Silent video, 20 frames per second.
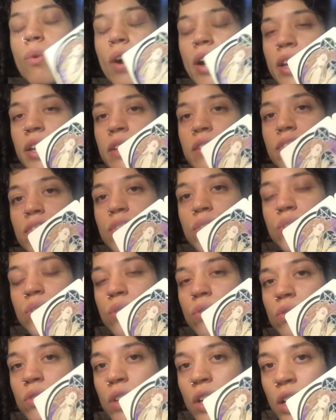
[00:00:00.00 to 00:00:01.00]
quiet for so
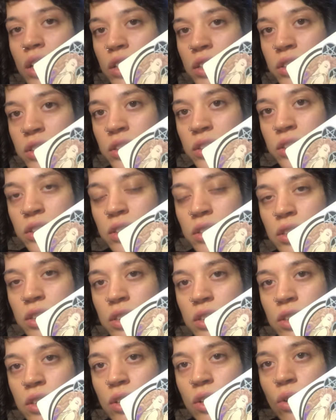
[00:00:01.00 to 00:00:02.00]

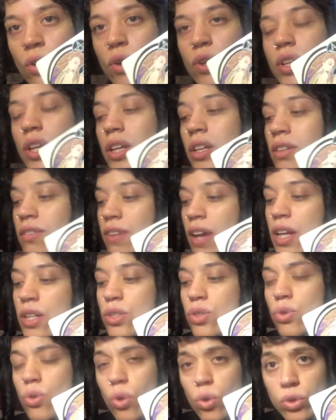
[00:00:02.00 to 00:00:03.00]
long, or that you've had
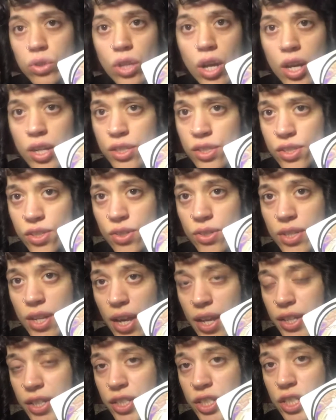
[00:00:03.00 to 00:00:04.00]
to hold on to your
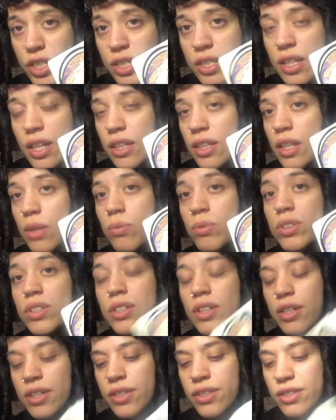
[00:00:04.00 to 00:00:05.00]
energy that they wouldn't
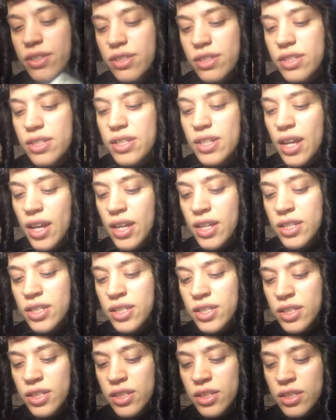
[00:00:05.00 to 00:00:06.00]

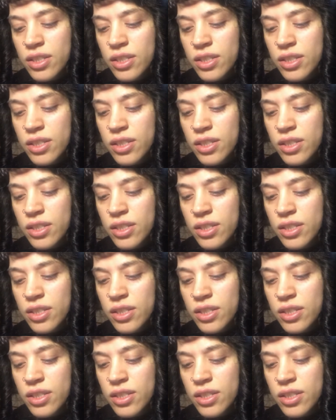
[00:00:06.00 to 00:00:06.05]
understand.